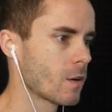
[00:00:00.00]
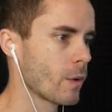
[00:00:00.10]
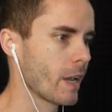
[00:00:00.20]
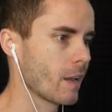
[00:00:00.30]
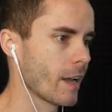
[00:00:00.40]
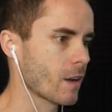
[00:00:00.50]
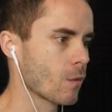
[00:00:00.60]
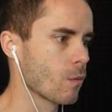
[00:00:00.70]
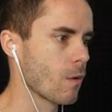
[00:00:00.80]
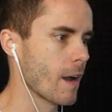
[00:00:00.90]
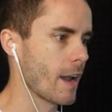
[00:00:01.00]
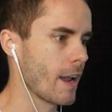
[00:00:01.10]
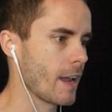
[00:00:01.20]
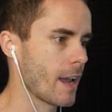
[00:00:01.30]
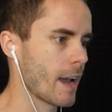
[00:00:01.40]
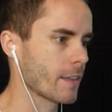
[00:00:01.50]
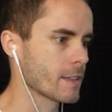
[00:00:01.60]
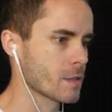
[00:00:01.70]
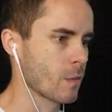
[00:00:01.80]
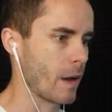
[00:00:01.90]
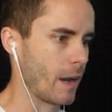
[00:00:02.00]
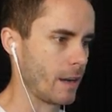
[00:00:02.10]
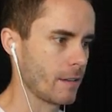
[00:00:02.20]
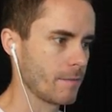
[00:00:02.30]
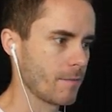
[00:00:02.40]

We are like way out this way.